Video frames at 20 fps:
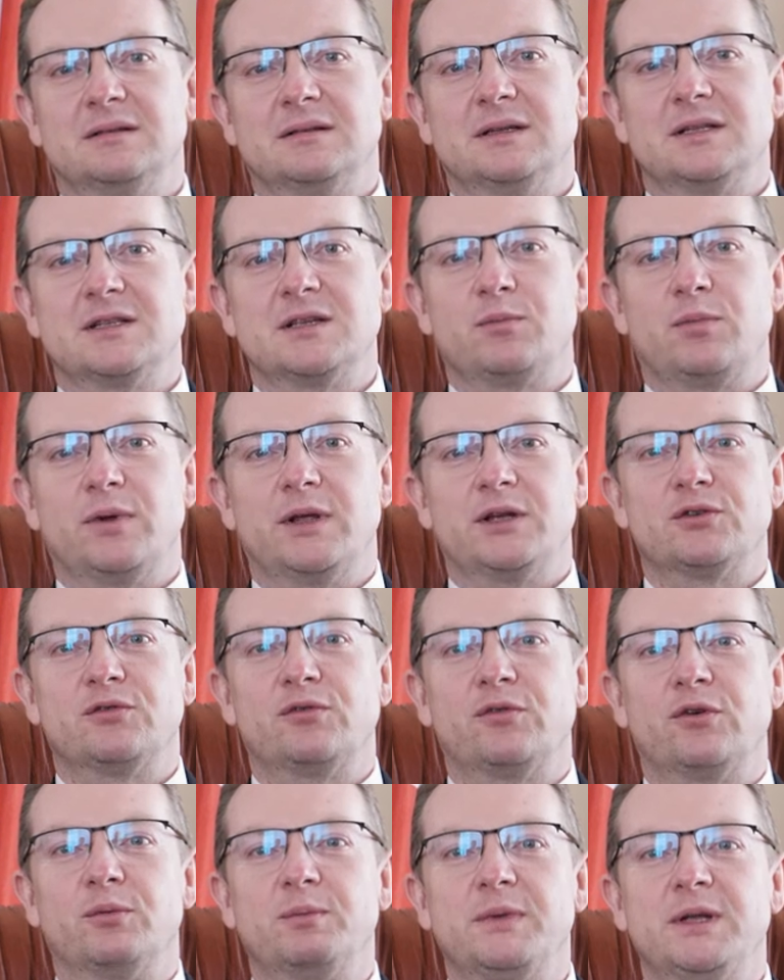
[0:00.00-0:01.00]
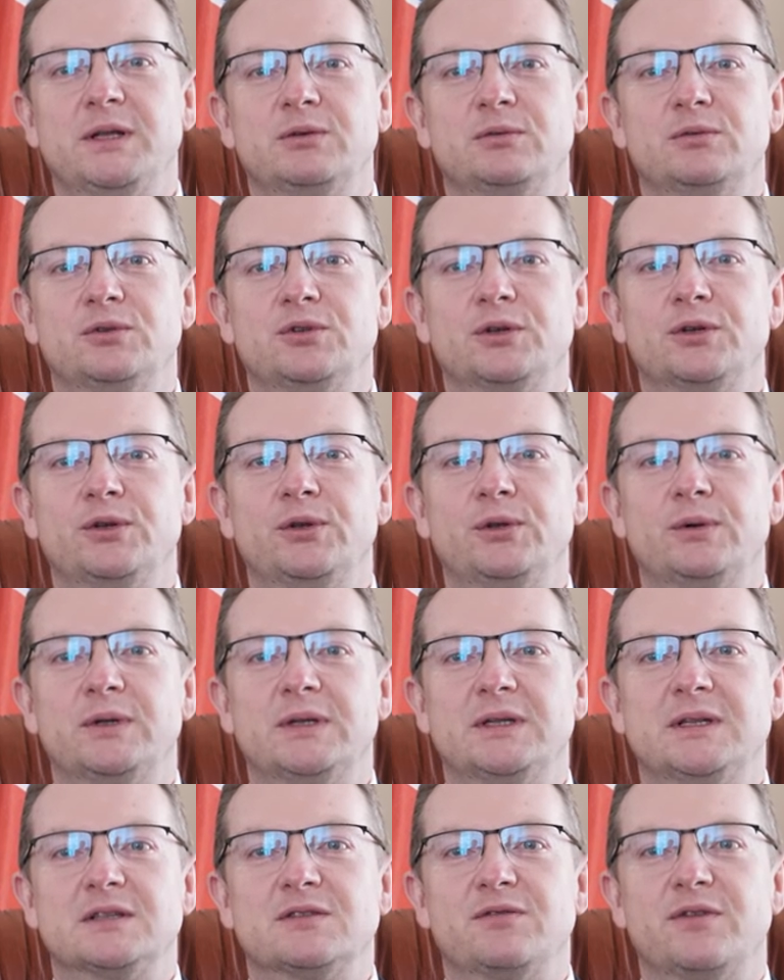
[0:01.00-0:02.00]
it's a pleasure for me to join you
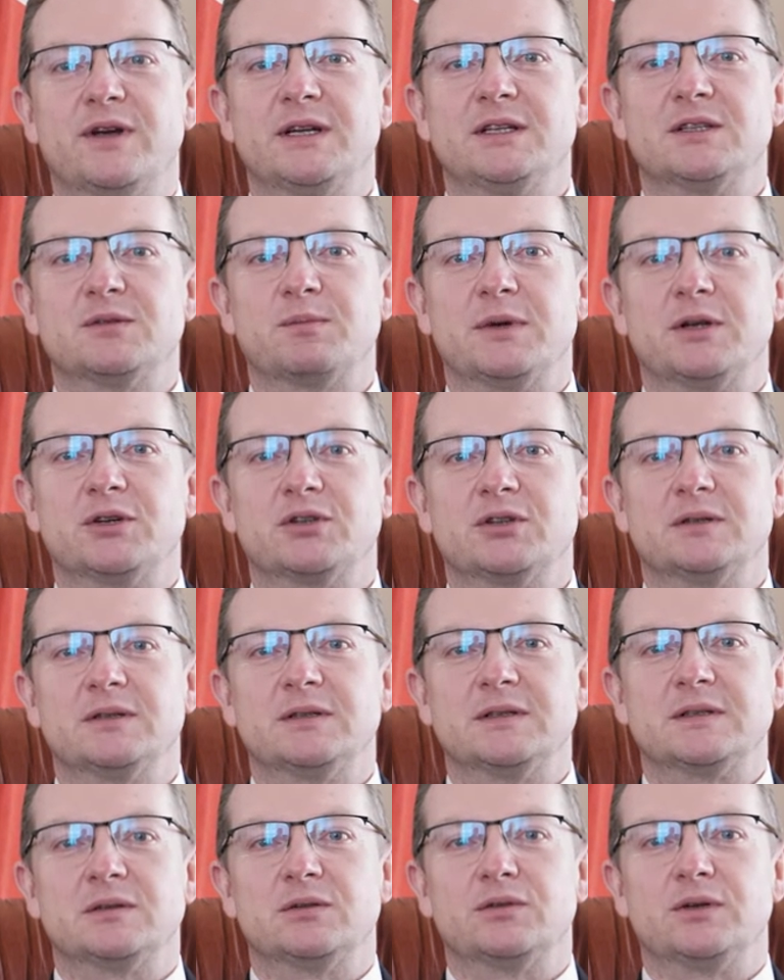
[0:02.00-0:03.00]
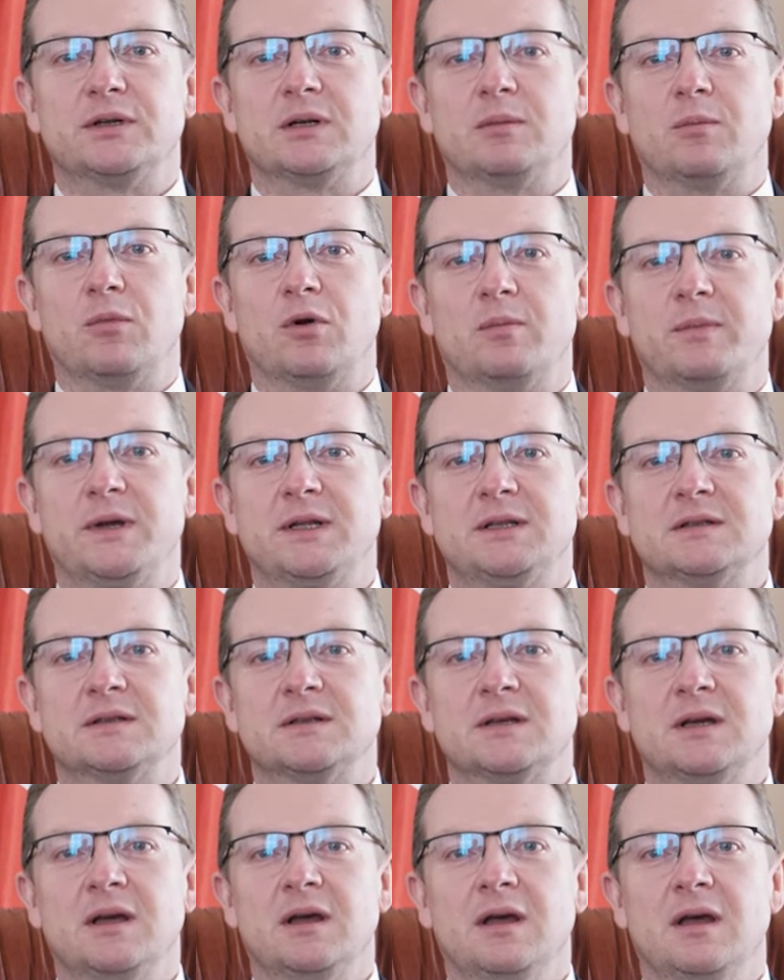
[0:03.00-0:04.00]
in this very special historical
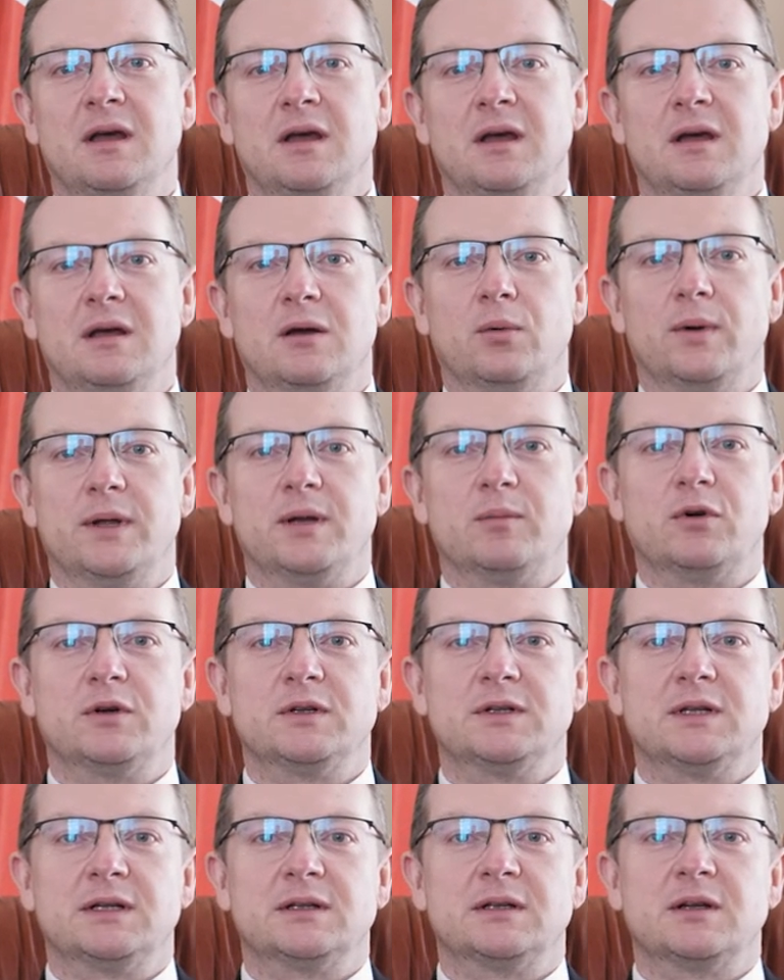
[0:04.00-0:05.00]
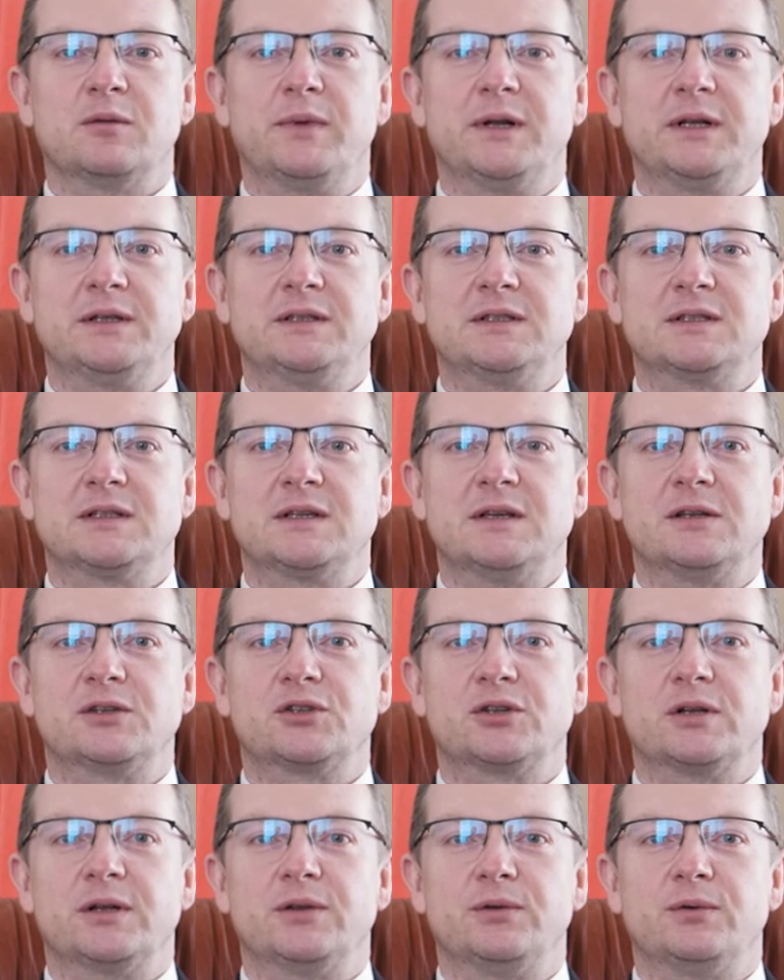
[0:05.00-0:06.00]
moment when Bogdan Khmelnytsky
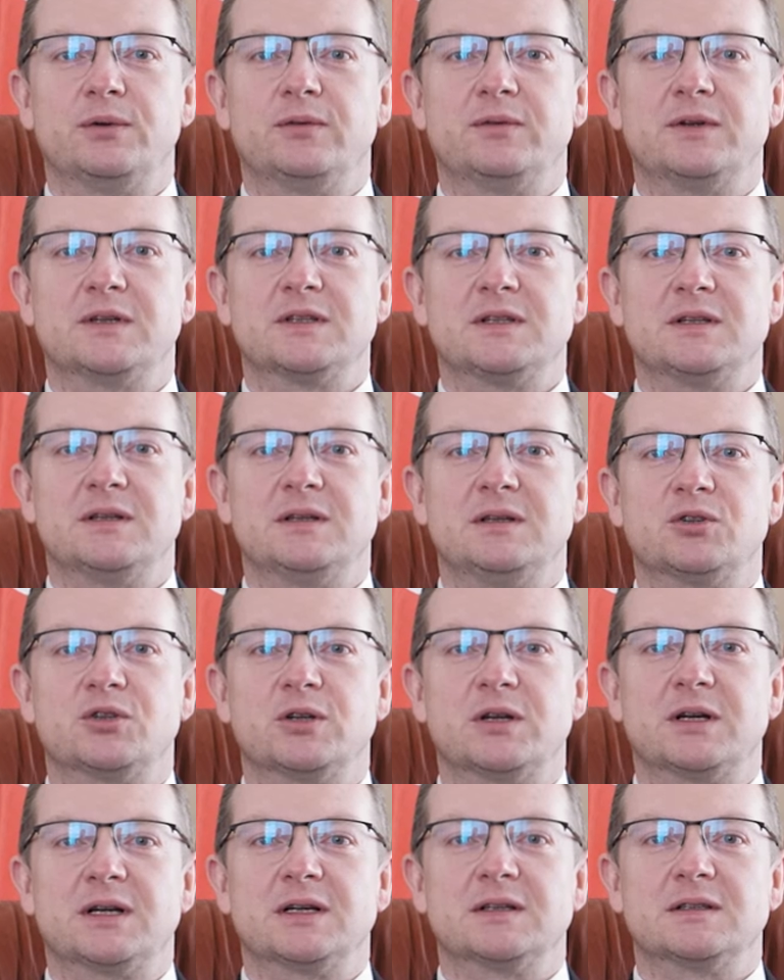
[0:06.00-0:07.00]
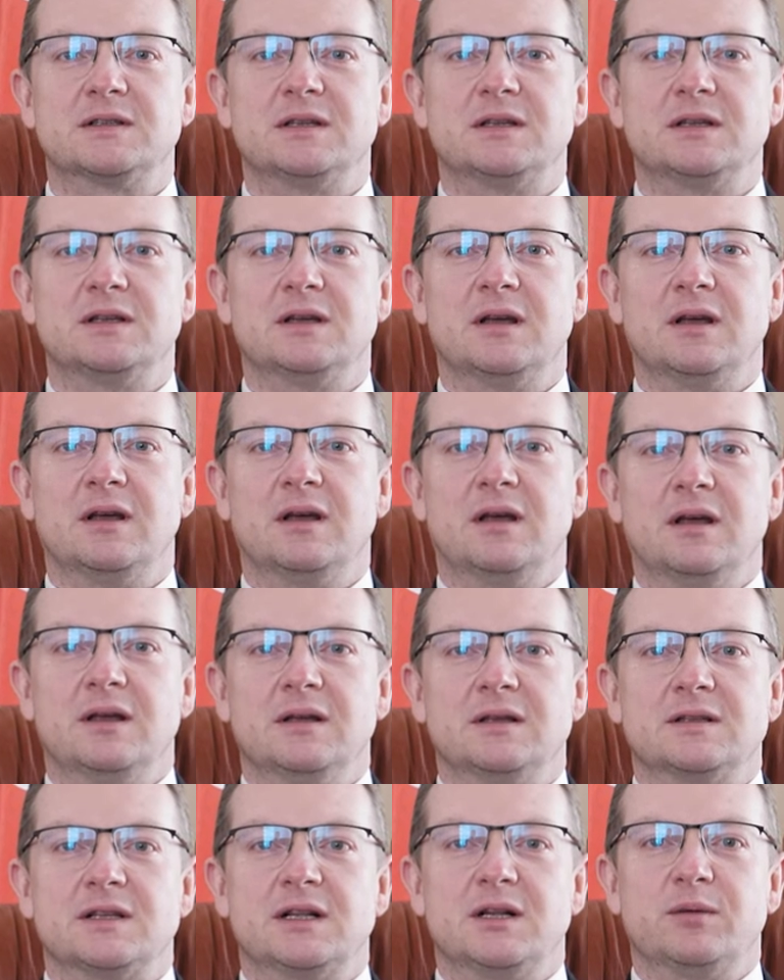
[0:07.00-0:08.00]
National University in Cherkasy
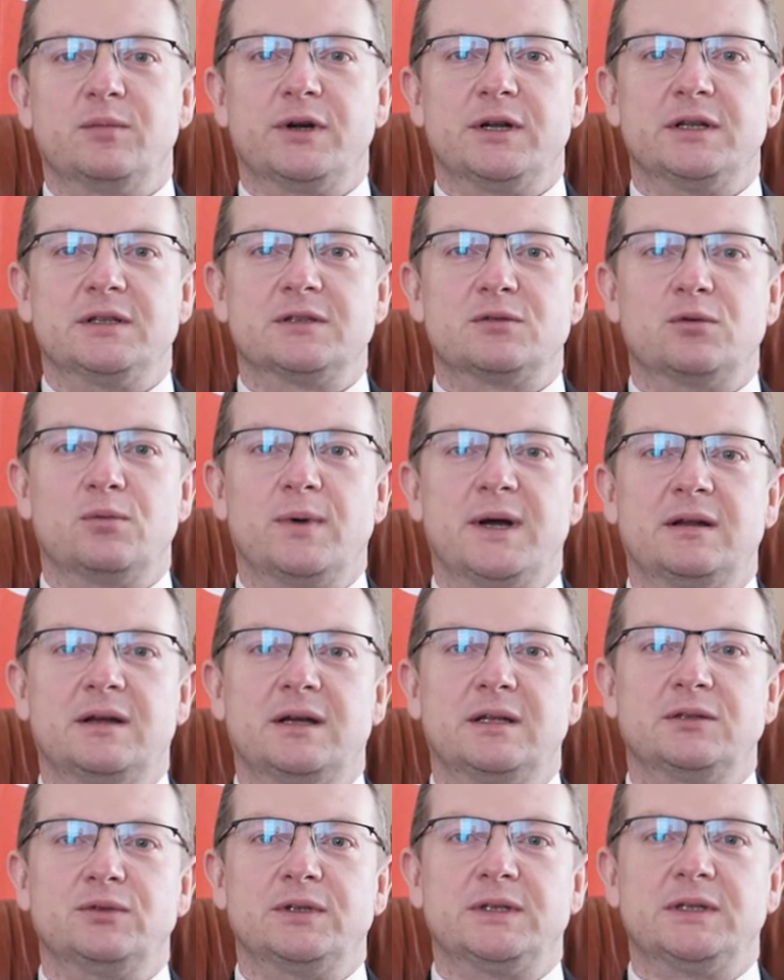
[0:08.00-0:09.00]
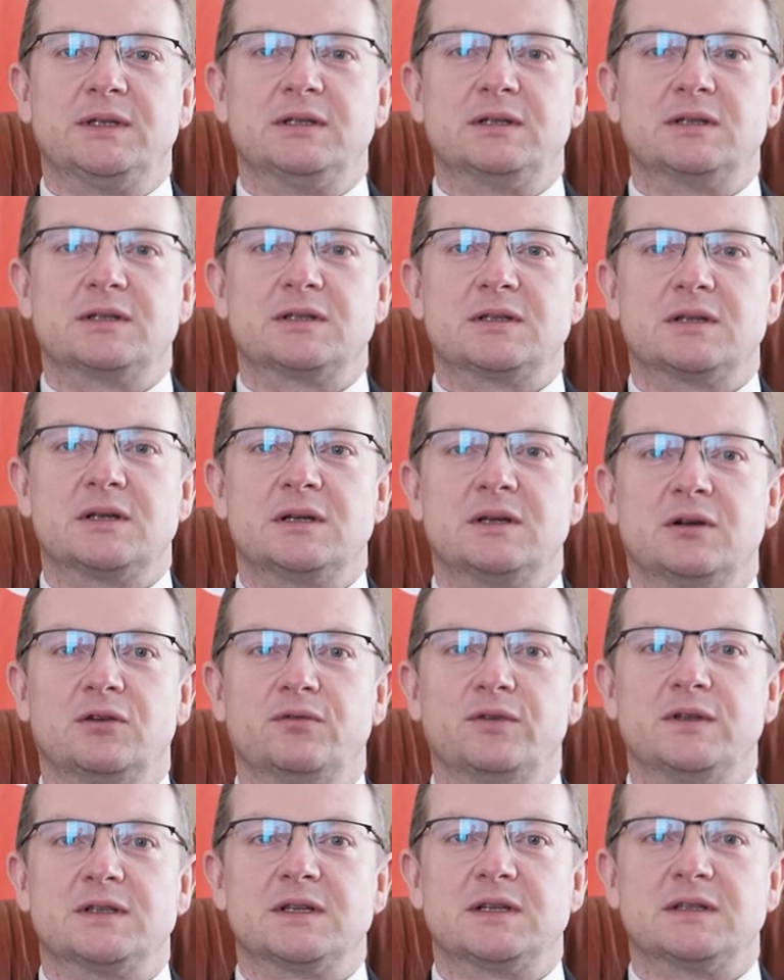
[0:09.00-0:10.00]
celebrates 100 years
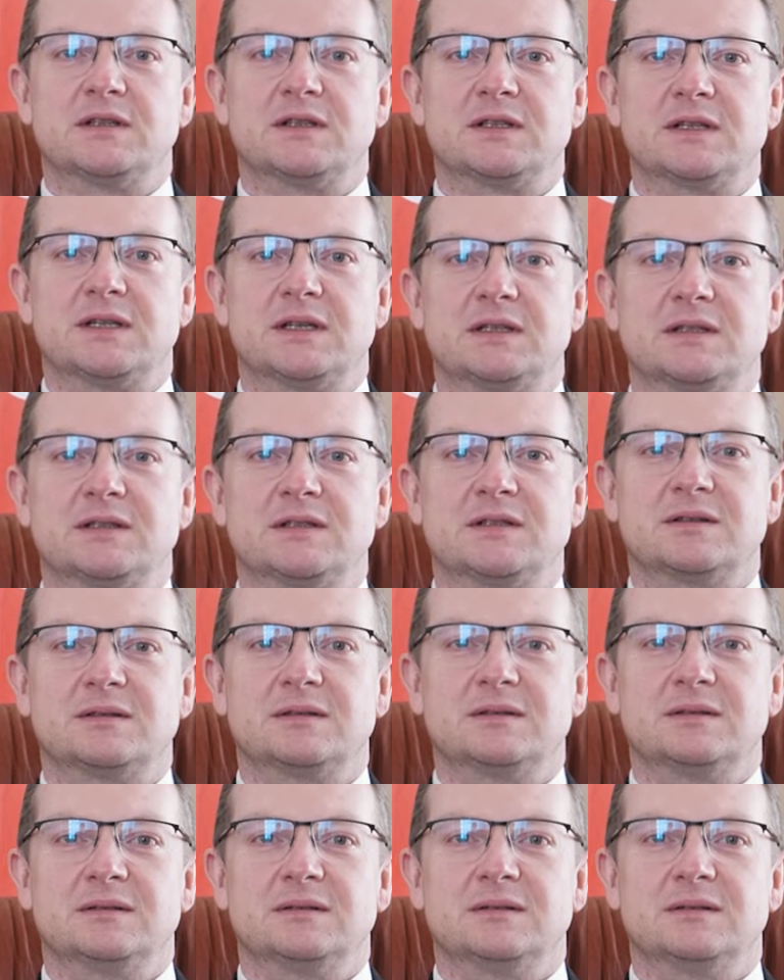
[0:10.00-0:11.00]
of its existence.